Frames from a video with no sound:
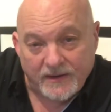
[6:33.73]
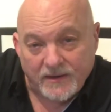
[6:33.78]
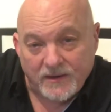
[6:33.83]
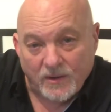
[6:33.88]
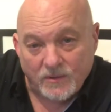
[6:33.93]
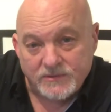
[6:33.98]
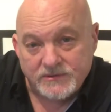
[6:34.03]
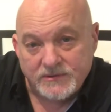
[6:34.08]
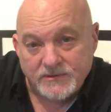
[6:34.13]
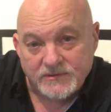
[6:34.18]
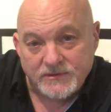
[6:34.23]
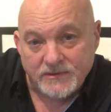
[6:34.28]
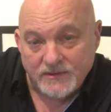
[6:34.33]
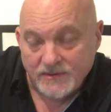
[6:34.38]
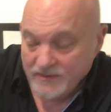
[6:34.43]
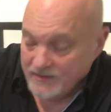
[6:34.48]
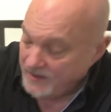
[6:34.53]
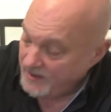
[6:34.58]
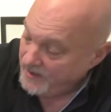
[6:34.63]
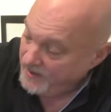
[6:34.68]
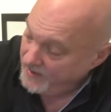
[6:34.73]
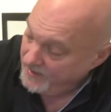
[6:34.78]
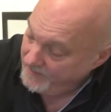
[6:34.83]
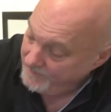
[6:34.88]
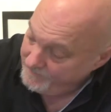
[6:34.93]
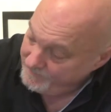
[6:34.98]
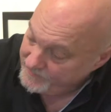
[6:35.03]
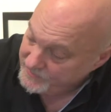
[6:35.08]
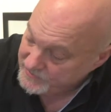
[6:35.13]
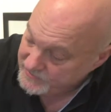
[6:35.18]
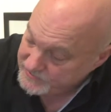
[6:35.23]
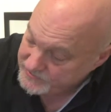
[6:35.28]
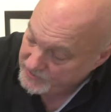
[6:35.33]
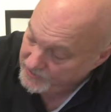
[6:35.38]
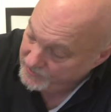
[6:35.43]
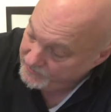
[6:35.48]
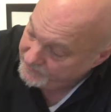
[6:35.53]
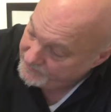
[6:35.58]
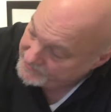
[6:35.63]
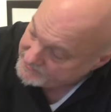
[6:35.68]
coated
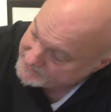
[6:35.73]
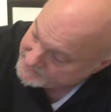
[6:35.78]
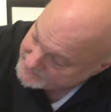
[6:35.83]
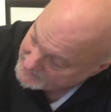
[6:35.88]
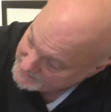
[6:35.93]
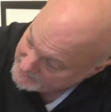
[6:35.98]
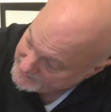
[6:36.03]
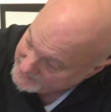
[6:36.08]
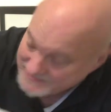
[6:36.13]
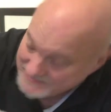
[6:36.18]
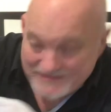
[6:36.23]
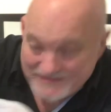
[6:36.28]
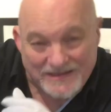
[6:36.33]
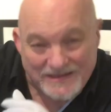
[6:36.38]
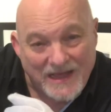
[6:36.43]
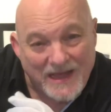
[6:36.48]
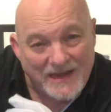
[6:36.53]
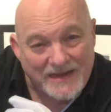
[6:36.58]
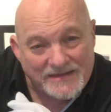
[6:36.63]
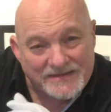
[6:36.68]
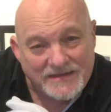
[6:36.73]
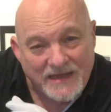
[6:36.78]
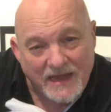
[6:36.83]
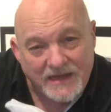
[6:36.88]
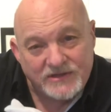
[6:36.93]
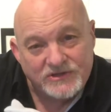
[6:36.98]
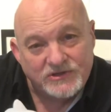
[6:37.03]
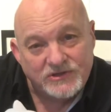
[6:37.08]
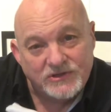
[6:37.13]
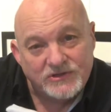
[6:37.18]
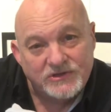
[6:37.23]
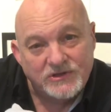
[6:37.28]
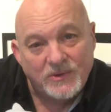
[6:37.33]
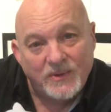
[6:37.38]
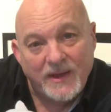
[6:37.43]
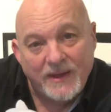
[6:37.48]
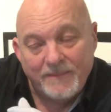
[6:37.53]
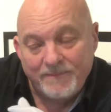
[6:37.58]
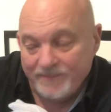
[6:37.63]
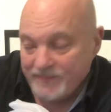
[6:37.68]
surface, slight texture to
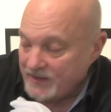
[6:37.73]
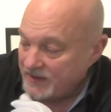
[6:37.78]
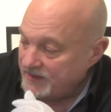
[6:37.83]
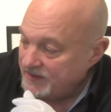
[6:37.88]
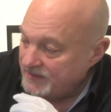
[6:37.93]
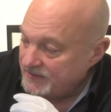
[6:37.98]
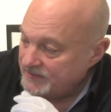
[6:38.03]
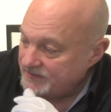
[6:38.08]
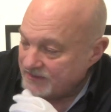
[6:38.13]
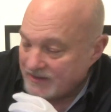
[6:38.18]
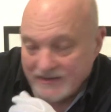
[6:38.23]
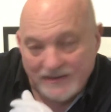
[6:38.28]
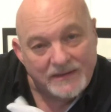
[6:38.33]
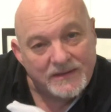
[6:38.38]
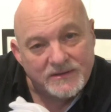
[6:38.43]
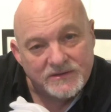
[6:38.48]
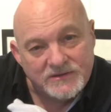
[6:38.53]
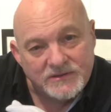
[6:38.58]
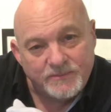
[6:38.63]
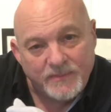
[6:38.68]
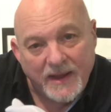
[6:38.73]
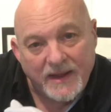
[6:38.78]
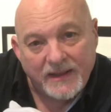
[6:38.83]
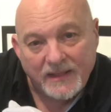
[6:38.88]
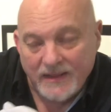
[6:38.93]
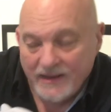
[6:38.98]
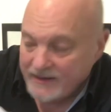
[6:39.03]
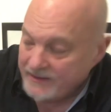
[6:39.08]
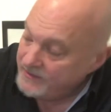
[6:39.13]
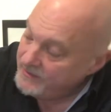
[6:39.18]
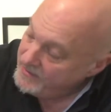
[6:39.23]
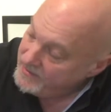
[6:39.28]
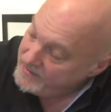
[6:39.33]
it, like a little speckling,